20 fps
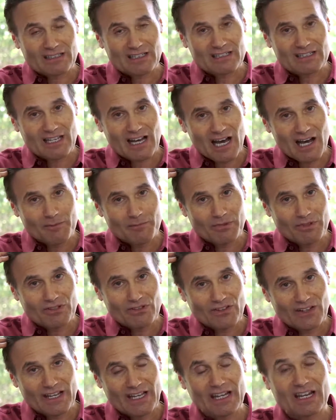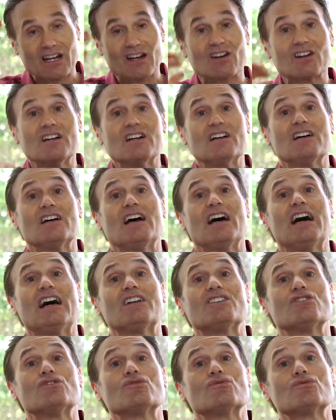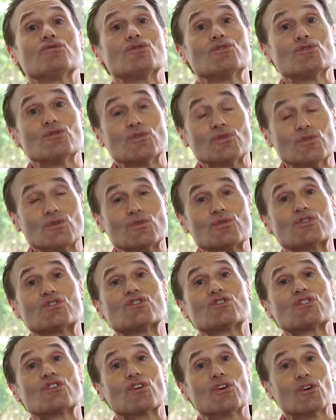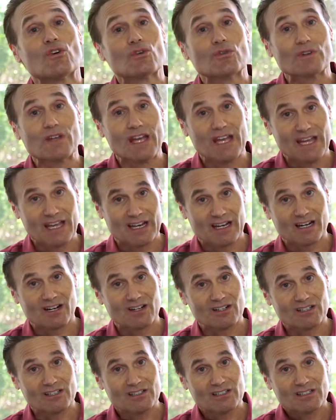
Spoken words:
on top of your hair and you lose your own hair.